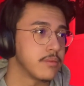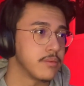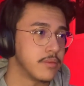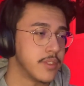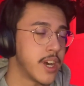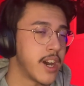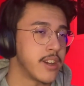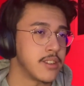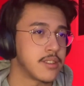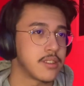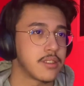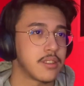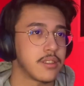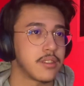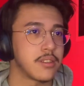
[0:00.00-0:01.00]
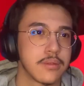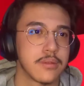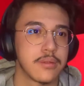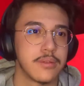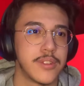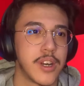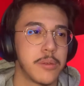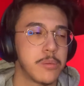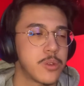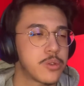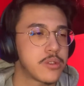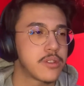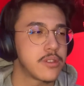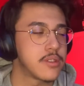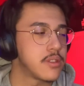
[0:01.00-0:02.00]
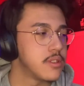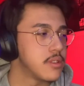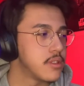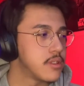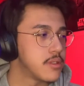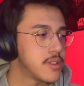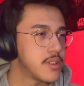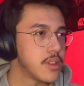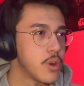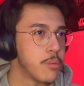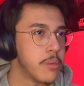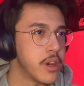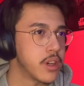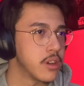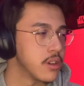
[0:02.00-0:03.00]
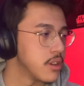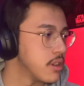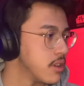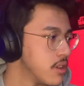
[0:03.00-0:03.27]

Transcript: Nice. Now I'm interested to see Omega.